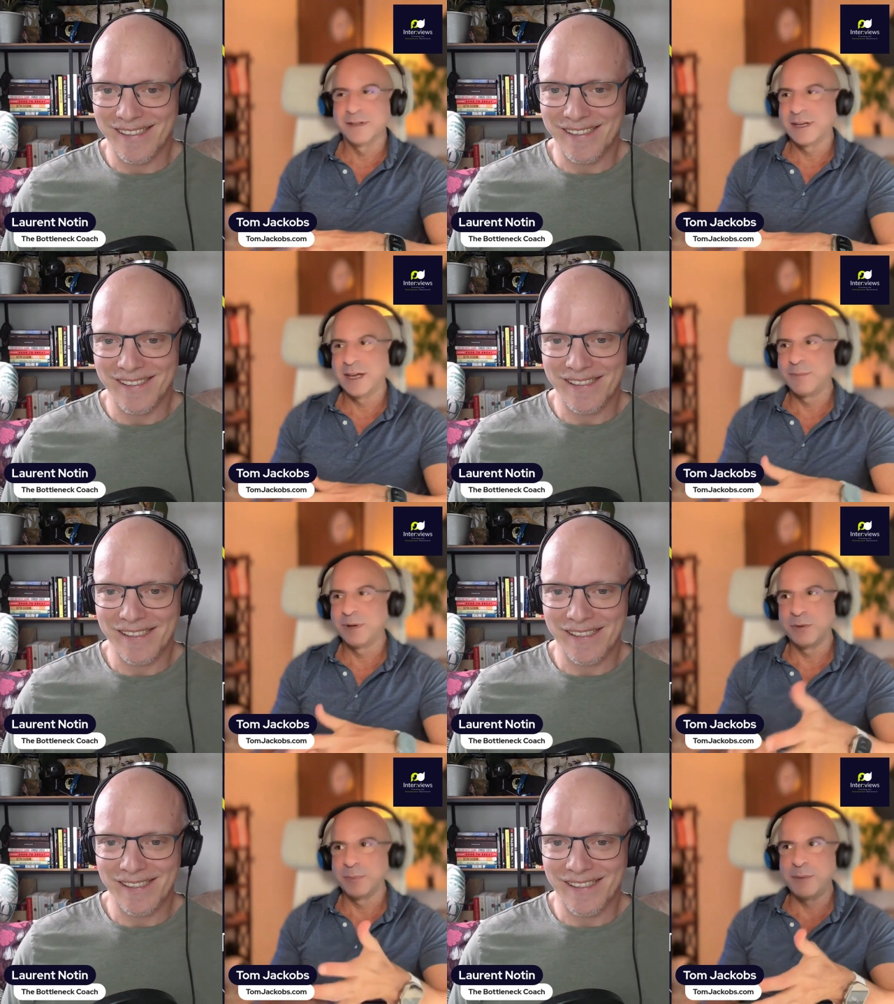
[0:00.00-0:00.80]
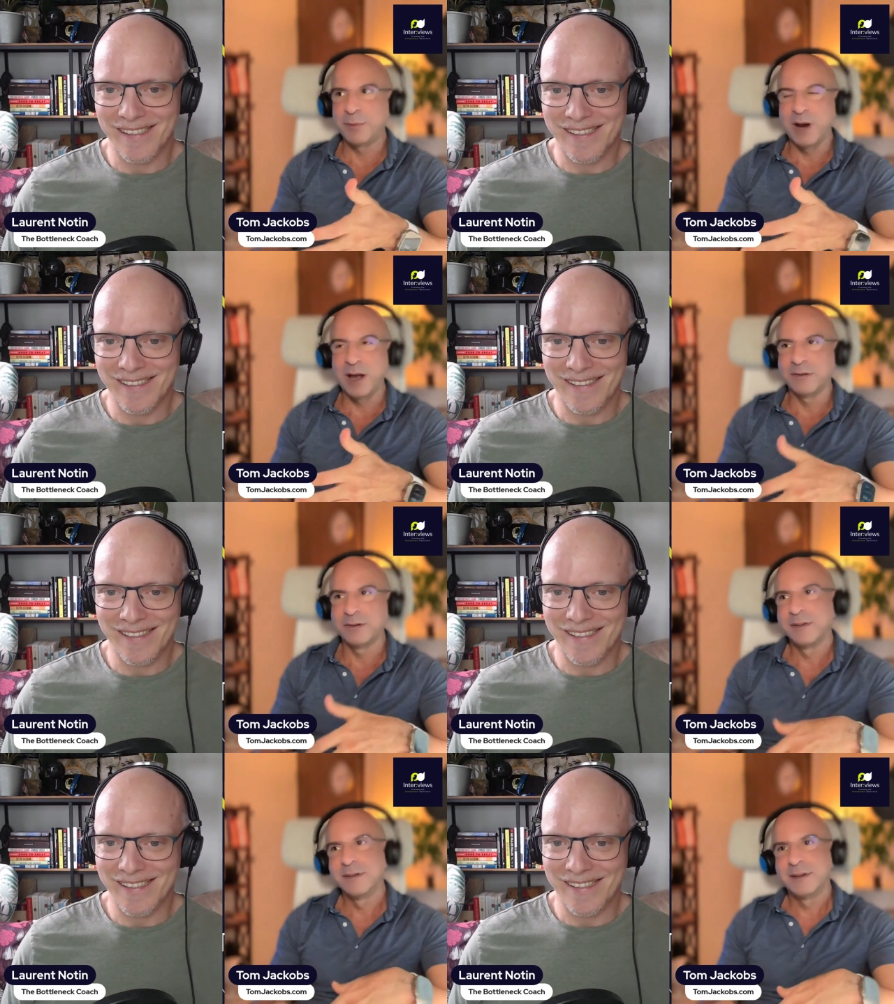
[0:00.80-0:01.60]
Speaker 1: I had my own paper route.
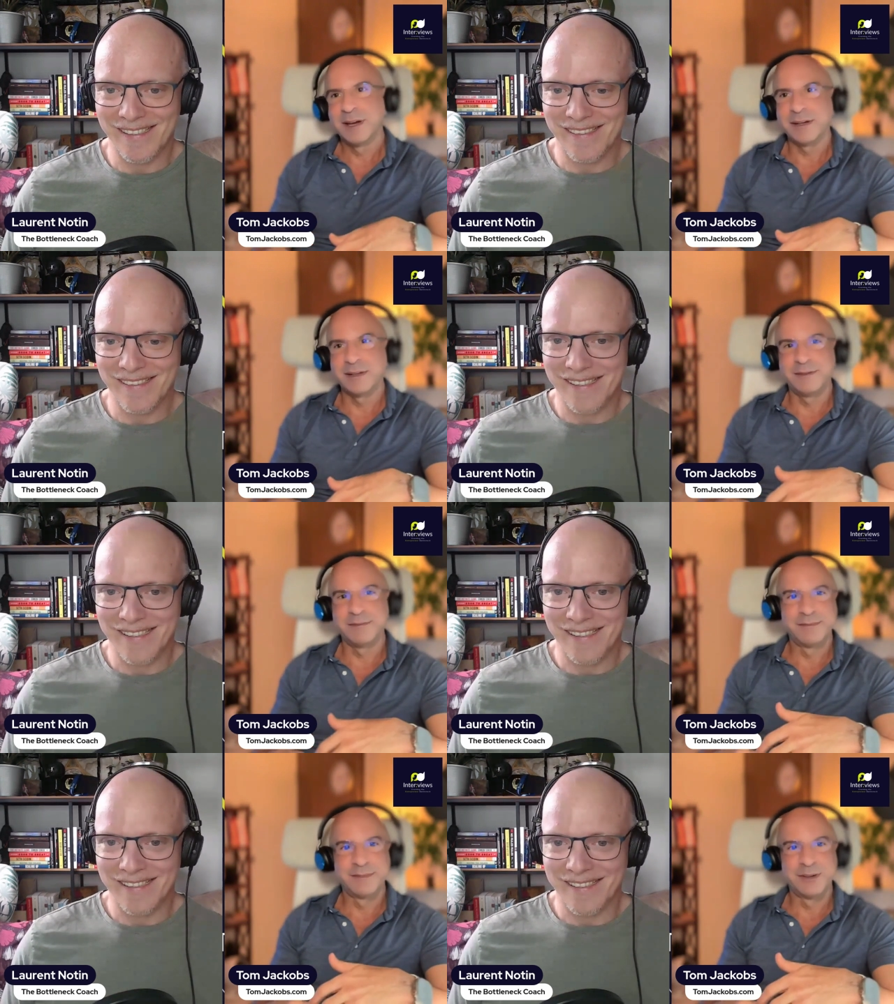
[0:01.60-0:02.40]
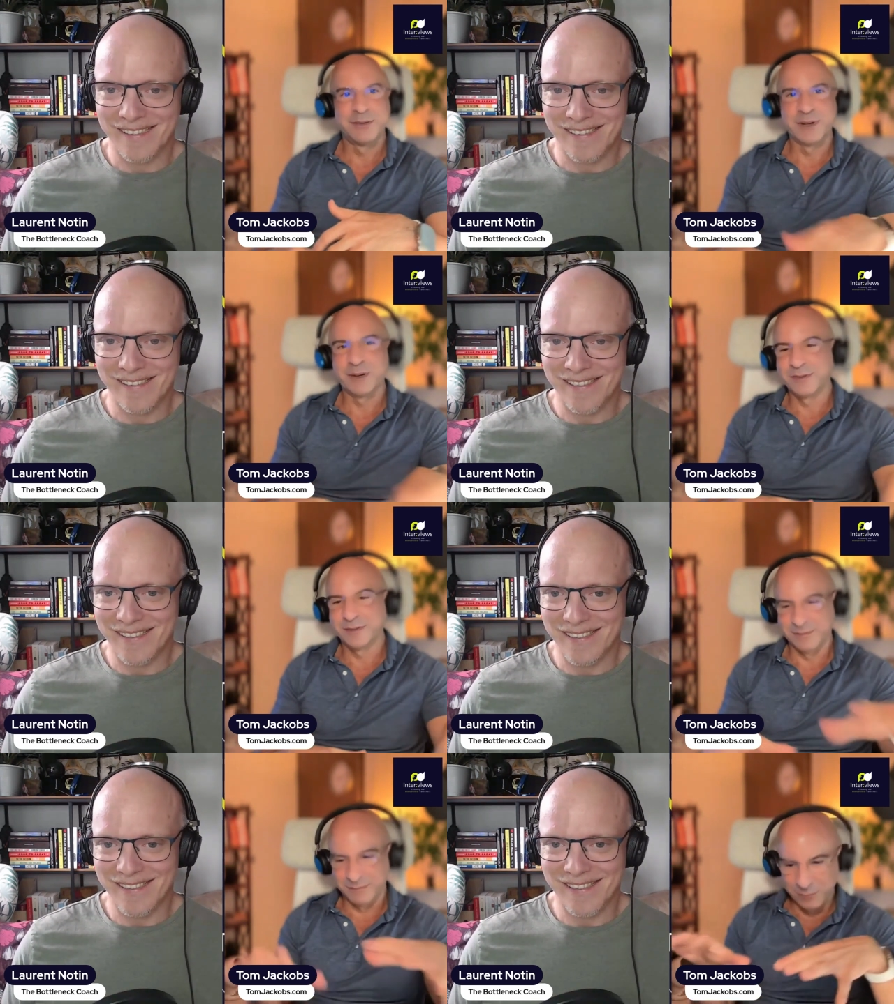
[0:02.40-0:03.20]
I had a you know when I was
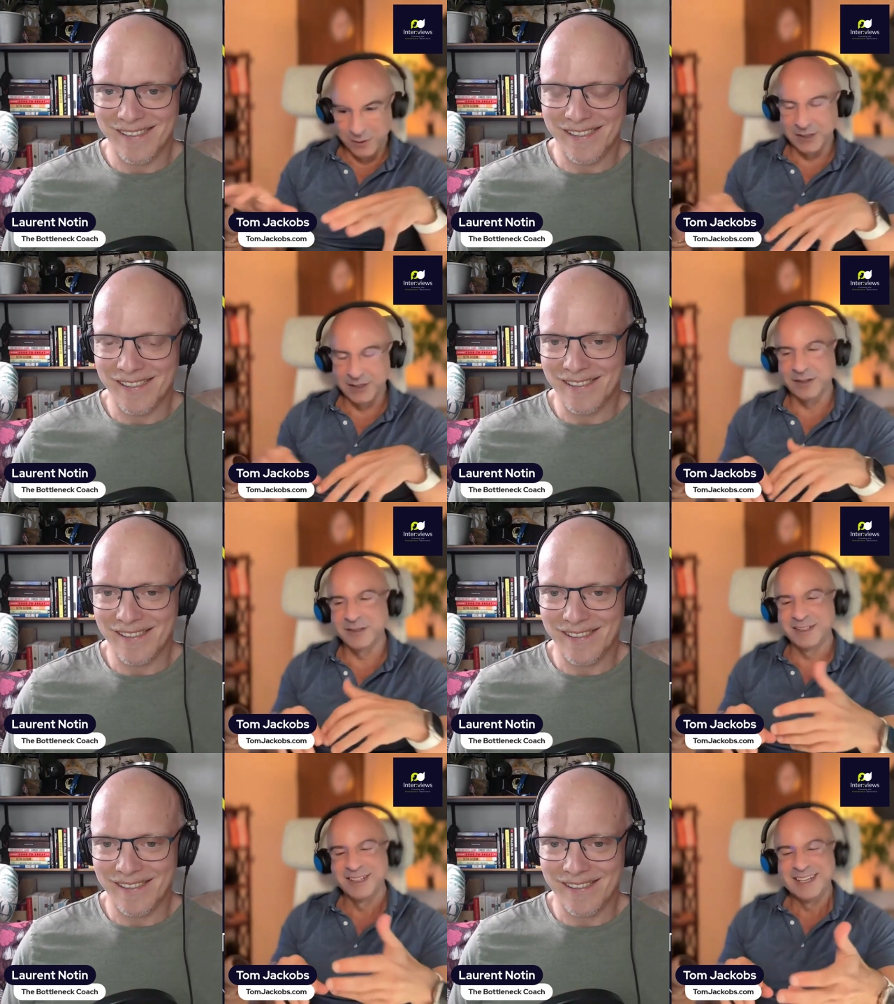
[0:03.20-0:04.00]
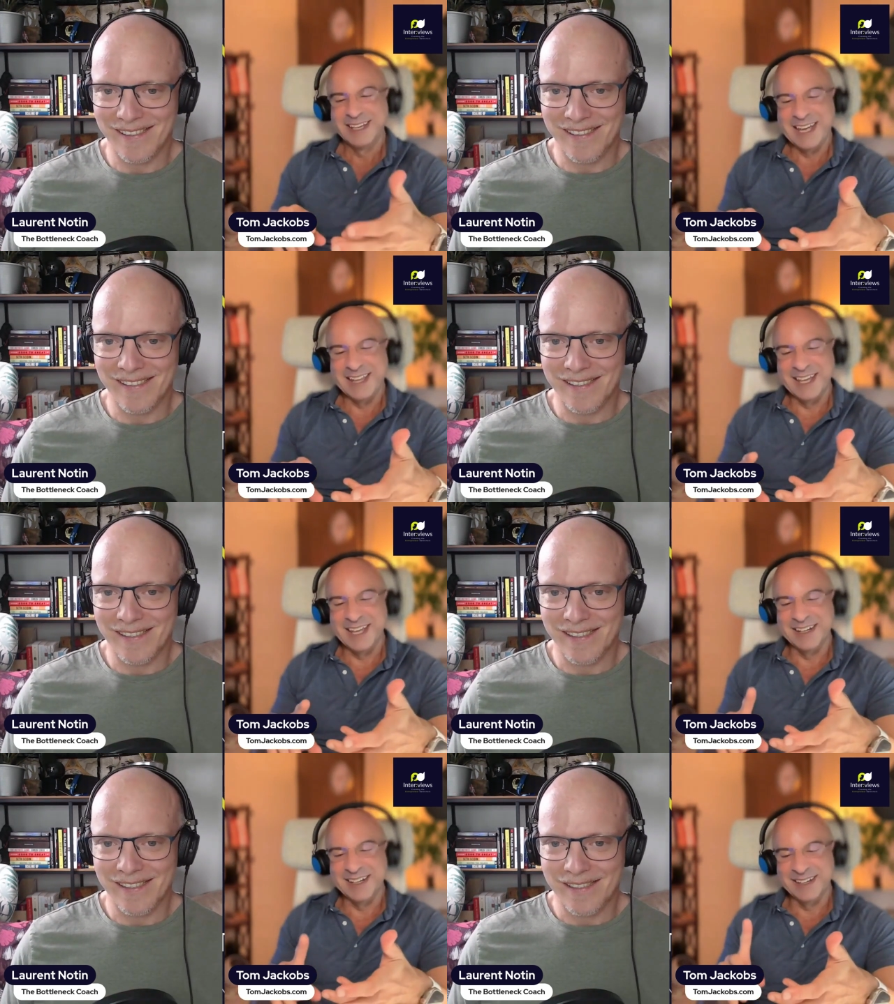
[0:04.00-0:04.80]
really little, and
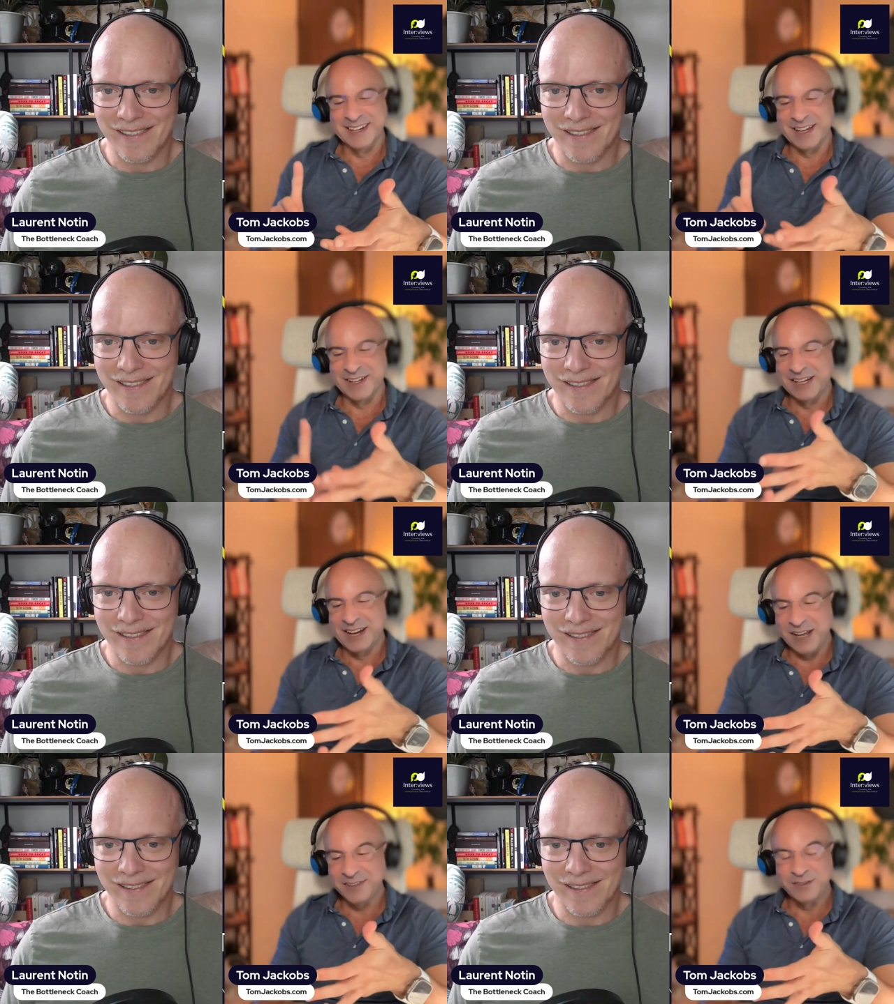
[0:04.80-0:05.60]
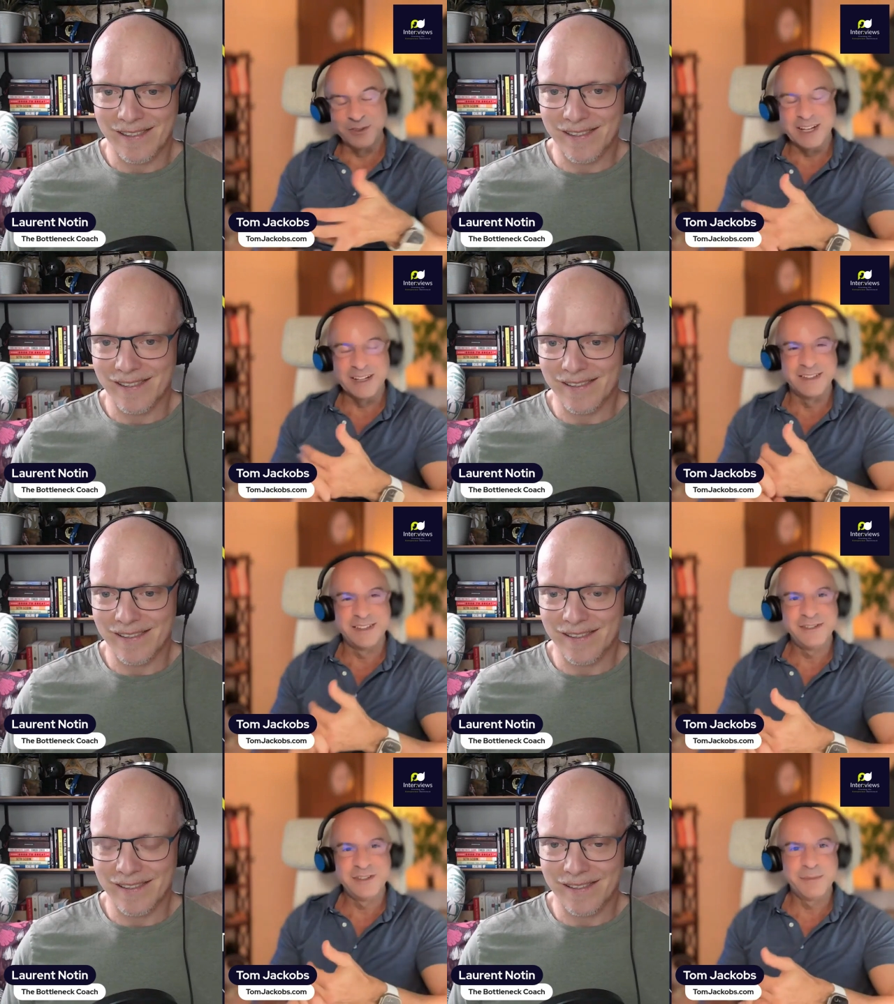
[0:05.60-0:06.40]
then uh, in high school I had a
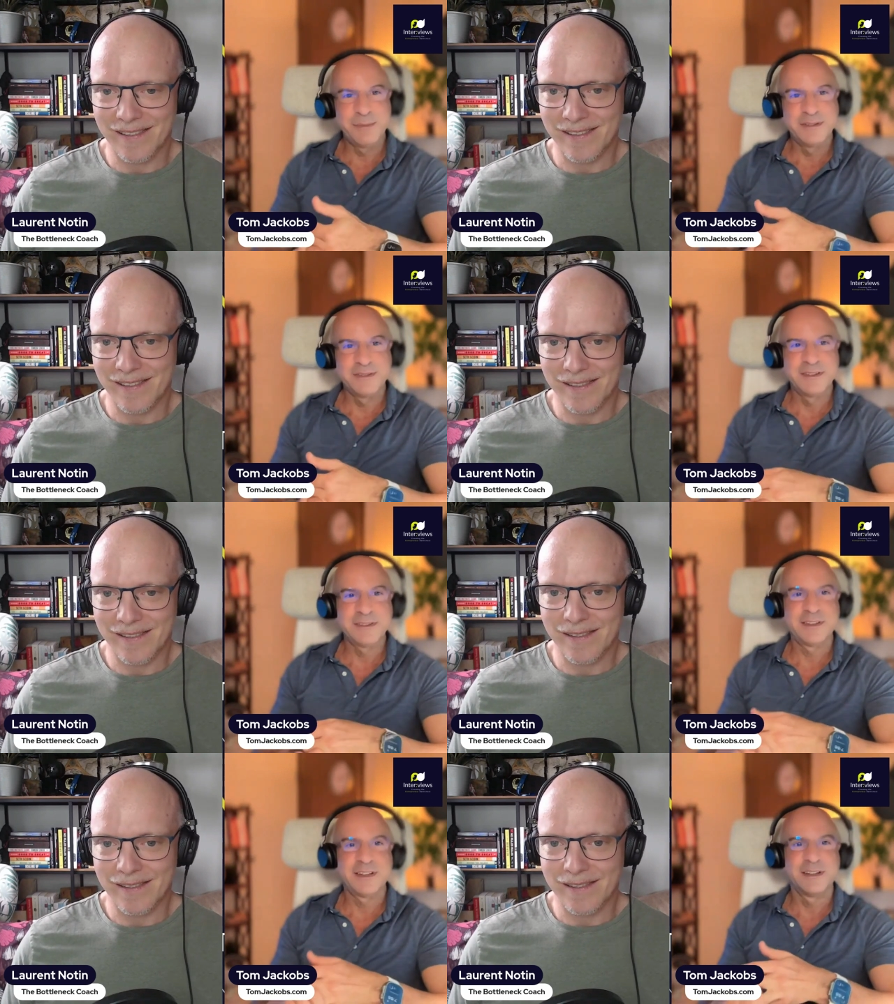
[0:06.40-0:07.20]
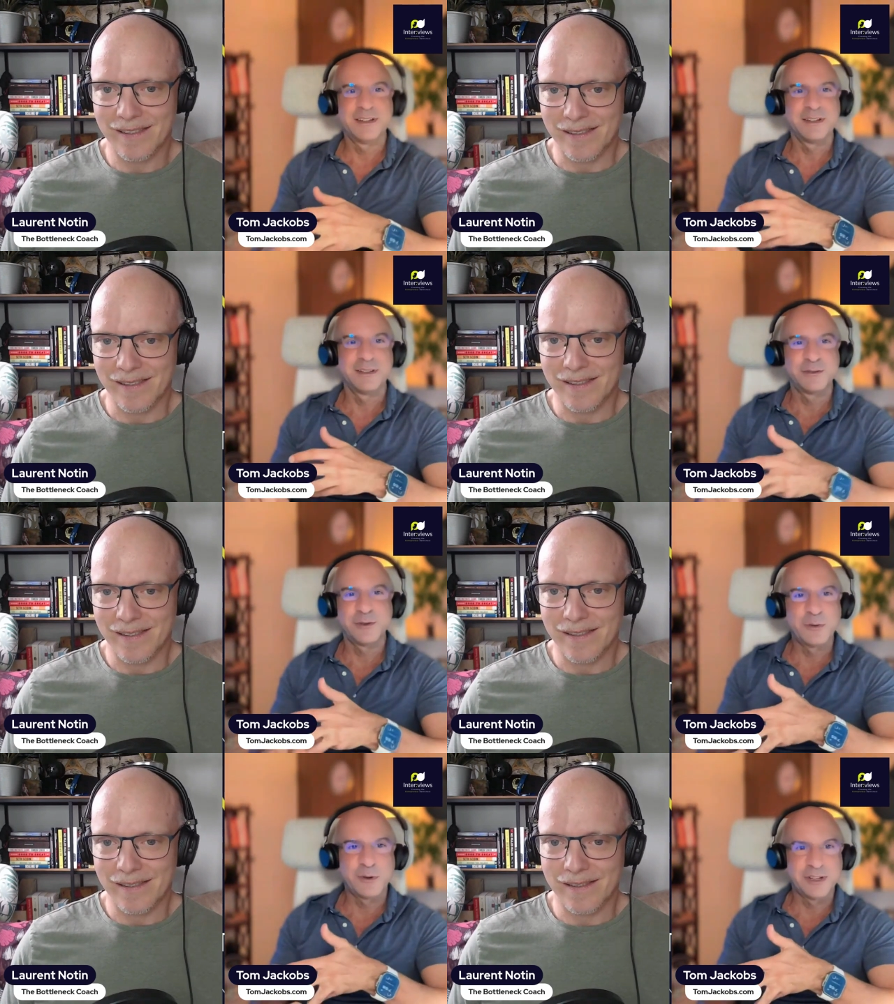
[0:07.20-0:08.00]
DJ business and a string
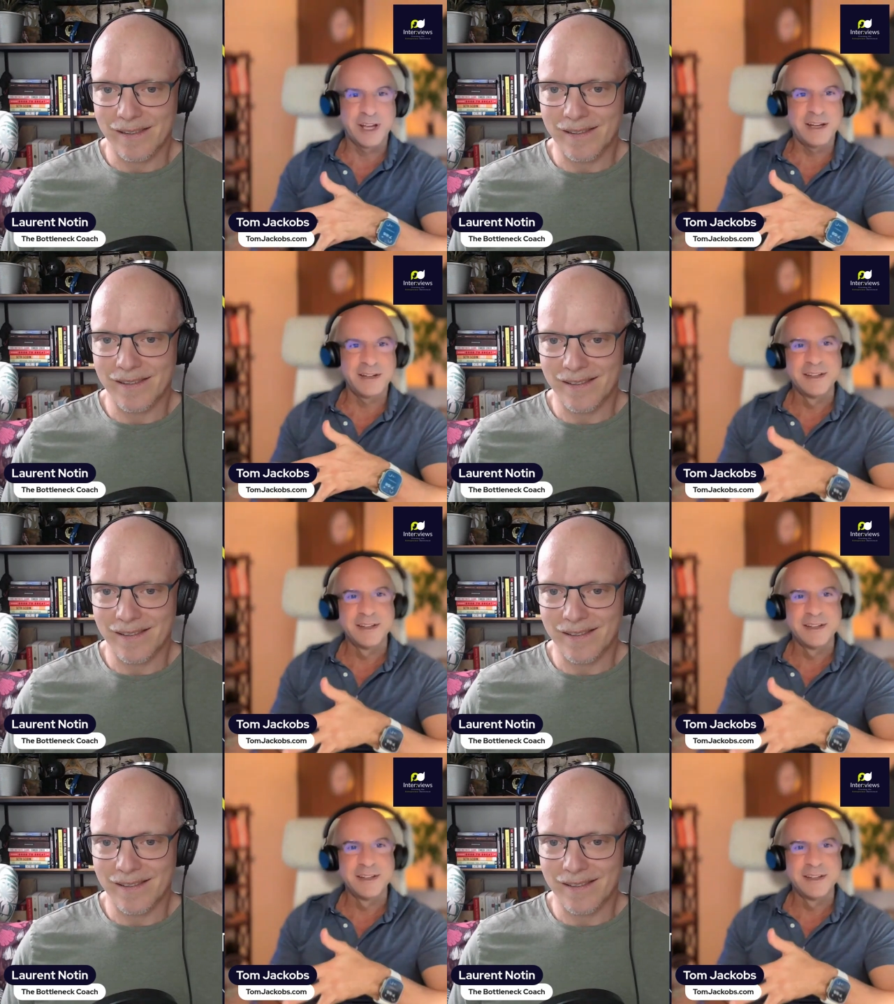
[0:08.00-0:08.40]
quartet,